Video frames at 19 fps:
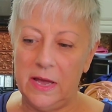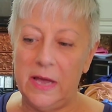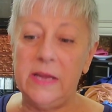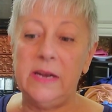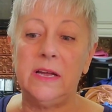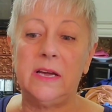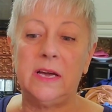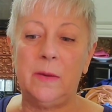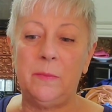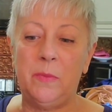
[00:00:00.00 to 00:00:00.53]

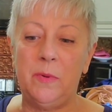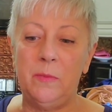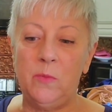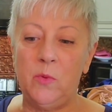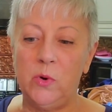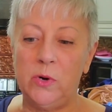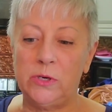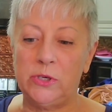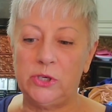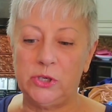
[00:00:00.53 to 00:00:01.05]
and a couple
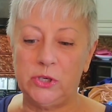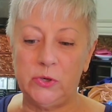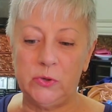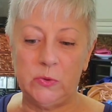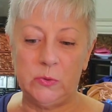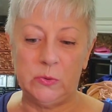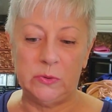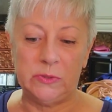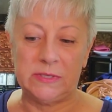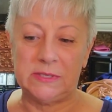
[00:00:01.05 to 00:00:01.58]
more
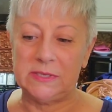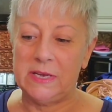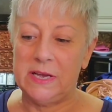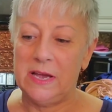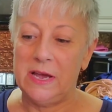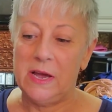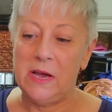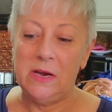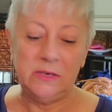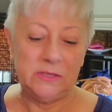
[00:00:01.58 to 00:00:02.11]
twos.
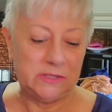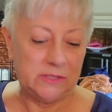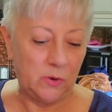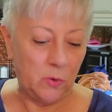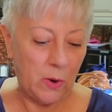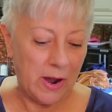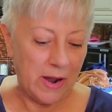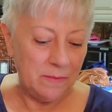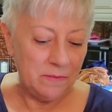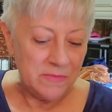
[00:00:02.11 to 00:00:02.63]

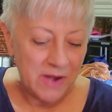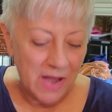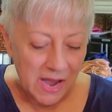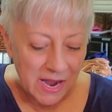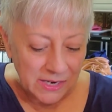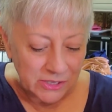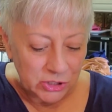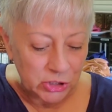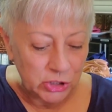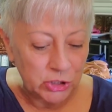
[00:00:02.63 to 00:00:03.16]
So I'm
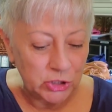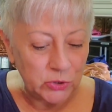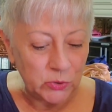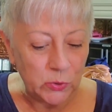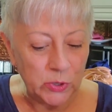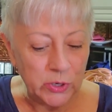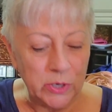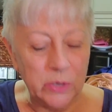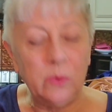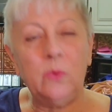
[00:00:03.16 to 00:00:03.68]
not
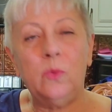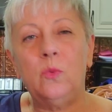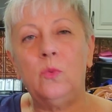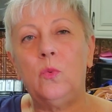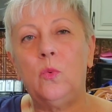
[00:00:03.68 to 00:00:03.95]
sure